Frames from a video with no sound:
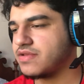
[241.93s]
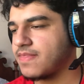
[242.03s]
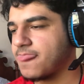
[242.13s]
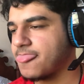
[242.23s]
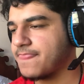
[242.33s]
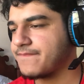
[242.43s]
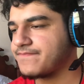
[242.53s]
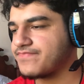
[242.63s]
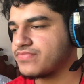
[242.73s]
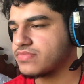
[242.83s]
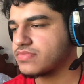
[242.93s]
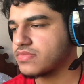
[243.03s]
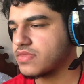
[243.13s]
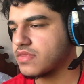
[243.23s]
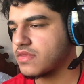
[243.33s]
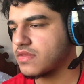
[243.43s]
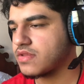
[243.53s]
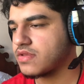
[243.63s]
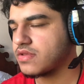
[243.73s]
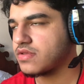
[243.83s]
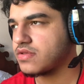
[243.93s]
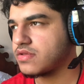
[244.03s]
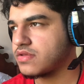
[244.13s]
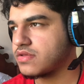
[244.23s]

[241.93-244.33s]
No one is speaking in this clip.